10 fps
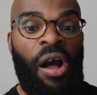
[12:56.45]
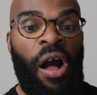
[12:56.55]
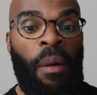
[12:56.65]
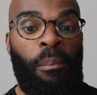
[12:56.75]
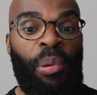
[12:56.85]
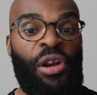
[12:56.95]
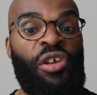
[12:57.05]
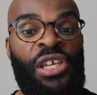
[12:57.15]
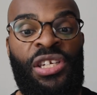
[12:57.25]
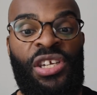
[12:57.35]

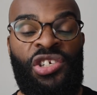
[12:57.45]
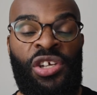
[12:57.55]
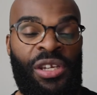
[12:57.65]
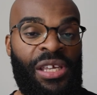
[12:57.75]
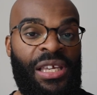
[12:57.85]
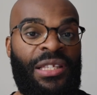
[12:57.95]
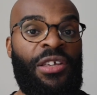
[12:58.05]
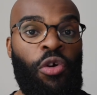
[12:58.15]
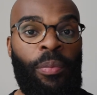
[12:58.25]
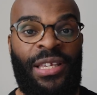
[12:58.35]
But in addition, his
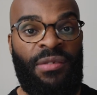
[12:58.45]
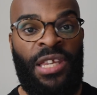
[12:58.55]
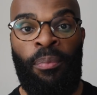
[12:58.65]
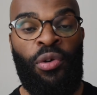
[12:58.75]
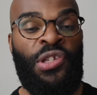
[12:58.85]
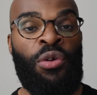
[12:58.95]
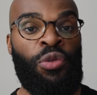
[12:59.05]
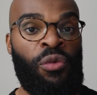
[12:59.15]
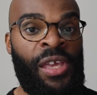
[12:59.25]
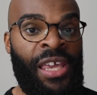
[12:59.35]
legal best of
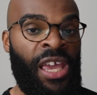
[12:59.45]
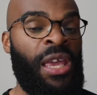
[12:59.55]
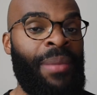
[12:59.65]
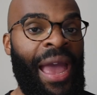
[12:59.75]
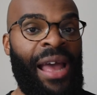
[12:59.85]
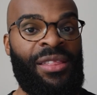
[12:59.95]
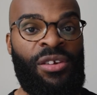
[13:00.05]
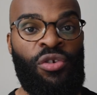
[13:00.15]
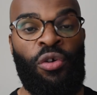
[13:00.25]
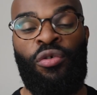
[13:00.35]
10.03 came at the
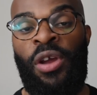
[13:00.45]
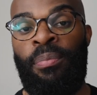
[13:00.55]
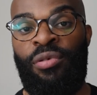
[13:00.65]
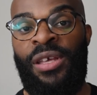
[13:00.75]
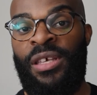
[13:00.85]
New York Grand Prix